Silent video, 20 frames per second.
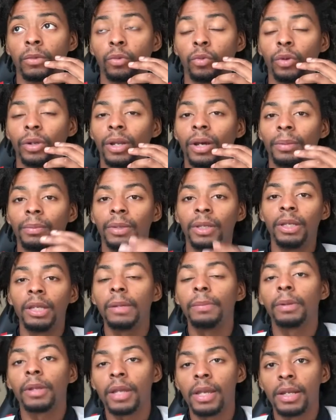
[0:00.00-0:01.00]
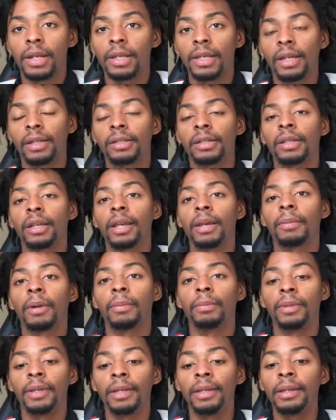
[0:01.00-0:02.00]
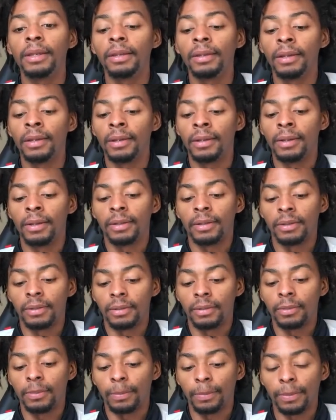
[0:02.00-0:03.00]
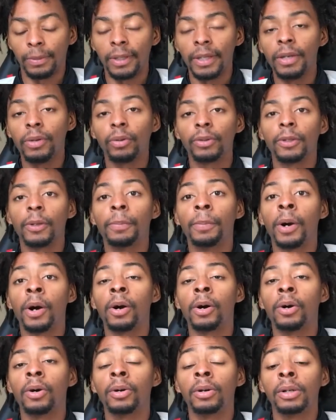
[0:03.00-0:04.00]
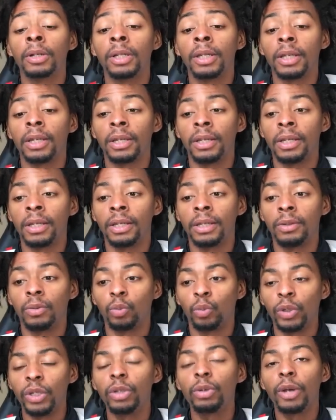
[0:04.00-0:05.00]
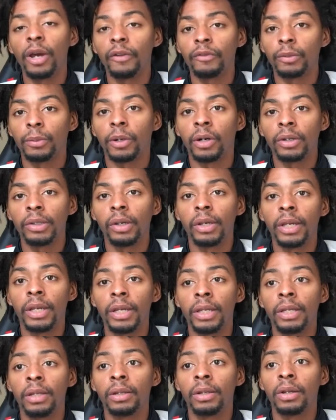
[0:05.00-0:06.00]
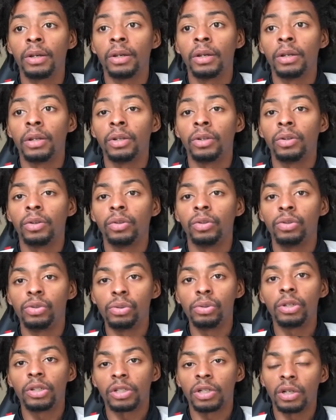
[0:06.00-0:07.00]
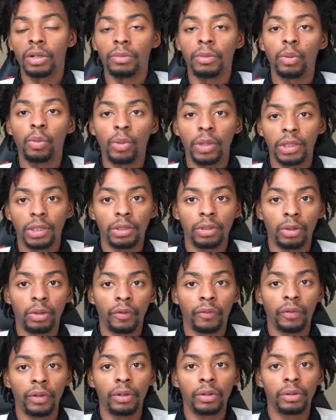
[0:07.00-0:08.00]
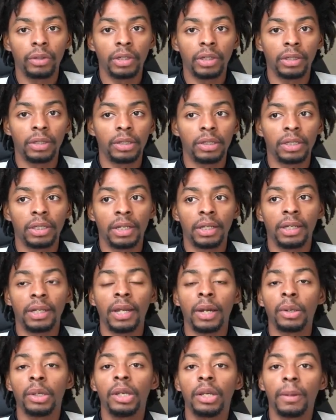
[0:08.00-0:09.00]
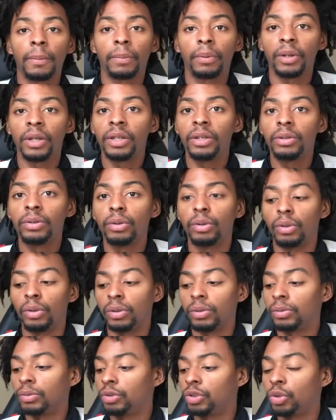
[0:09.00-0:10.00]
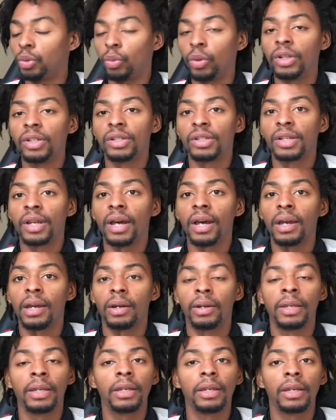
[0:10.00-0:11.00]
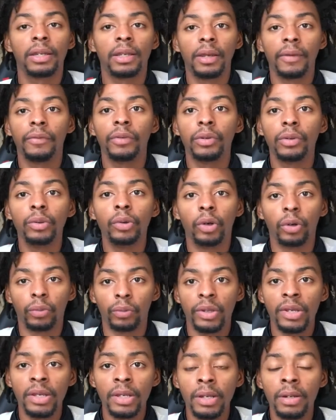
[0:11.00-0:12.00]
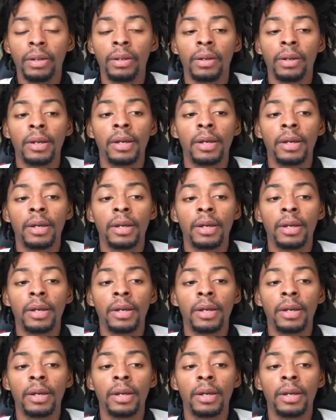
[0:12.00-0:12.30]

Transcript: when I mean playing a guessing game, I mean playing with the ball, and when you have the ball in your hand, you determine what your defender does. Now he can play you to one side, or he could give you a read,